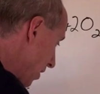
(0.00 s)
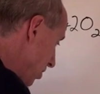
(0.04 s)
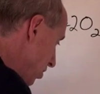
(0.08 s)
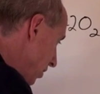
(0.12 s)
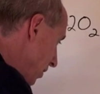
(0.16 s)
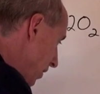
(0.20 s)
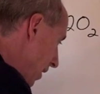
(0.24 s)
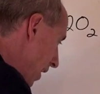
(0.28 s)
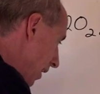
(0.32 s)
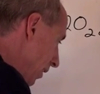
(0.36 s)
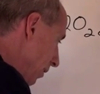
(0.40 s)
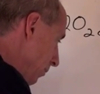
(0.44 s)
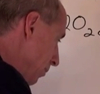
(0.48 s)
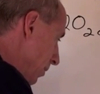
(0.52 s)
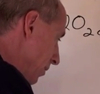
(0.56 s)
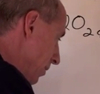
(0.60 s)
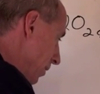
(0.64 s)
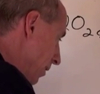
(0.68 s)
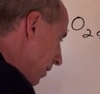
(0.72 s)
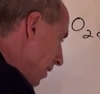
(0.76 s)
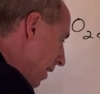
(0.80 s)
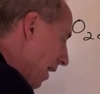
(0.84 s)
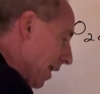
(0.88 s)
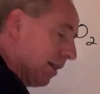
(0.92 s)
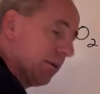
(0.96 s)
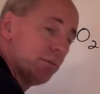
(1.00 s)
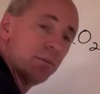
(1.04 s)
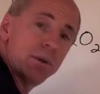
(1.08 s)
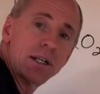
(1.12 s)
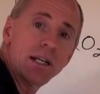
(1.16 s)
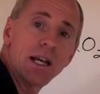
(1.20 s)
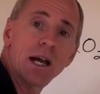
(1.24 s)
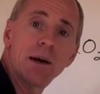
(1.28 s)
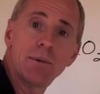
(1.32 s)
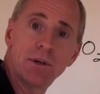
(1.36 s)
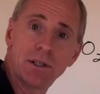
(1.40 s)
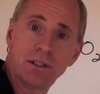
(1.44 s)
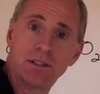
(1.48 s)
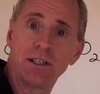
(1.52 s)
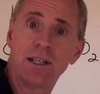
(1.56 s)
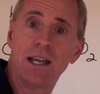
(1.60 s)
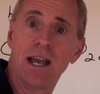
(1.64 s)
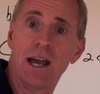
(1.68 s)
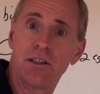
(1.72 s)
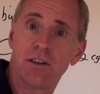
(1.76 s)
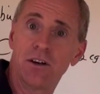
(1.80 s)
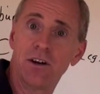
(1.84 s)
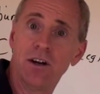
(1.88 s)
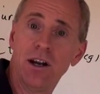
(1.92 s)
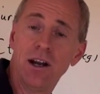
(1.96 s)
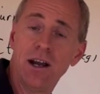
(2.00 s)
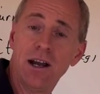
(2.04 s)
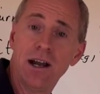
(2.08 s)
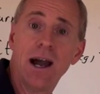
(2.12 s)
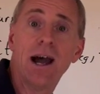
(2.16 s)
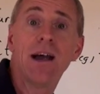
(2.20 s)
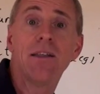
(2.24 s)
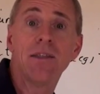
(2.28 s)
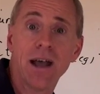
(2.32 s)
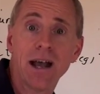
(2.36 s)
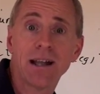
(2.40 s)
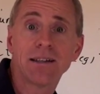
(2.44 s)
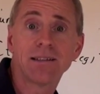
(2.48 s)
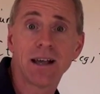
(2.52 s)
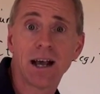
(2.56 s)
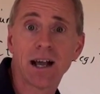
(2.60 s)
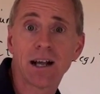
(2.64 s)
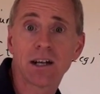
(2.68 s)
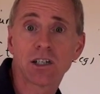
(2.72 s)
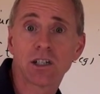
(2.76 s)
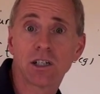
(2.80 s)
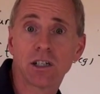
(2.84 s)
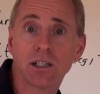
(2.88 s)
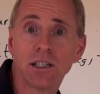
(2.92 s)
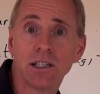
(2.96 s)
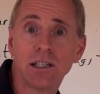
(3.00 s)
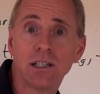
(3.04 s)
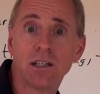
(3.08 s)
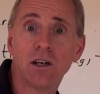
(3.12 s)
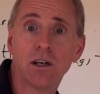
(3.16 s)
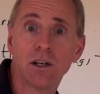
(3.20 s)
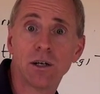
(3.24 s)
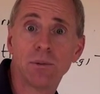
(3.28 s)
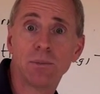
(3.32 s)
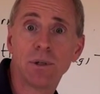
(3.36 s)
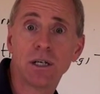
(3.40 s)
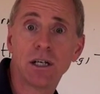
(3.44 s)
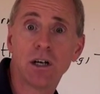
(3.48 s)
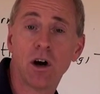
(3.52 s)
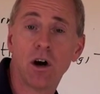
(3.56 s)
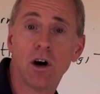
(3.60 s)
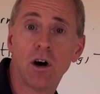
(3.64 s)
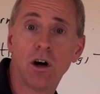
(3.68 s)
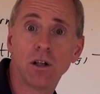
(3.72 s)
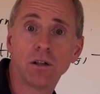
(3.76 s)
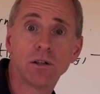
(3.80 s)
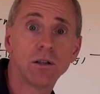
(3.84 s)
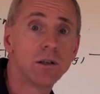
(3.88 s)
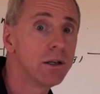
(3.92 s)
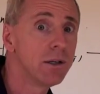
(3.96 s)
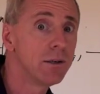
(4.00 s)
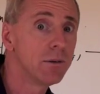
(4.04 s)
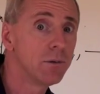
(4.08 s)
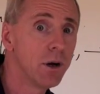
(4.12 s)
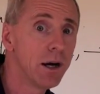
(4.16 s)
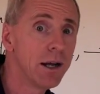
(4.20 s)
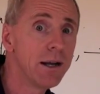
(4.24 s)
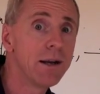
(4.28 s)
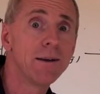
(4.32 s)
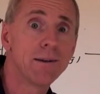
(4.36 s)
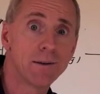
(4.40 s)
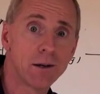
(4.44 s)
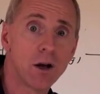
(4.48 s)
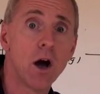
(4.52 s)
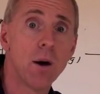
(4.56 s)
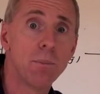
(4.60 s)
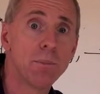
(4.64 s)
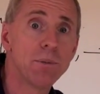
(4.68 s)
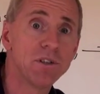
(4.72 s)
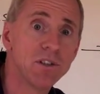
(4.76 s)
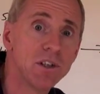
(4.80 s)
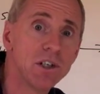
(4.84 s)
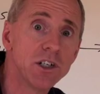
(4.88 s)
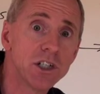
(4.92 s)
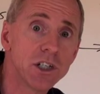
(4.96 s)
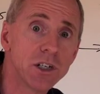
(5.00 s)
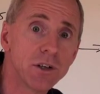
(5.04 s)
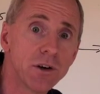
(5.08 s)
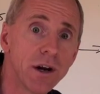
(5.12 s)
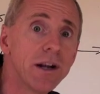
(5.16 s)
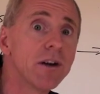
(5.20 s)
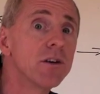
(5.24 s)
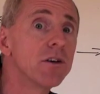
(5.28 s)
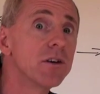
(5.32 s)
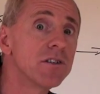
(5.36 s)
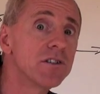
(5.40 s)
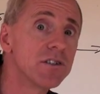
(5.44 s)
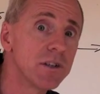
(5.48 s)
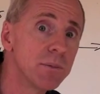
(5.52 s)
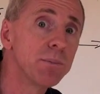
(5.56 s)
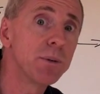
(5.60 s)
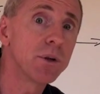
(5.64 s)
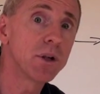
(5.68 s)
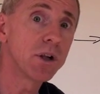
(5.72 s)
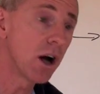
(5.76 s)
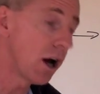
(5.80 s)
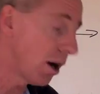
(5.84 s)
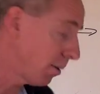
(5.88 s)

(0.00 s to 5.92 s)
actually an element and an element coming together, and that's actually going to be called what? Composition, right? Or simple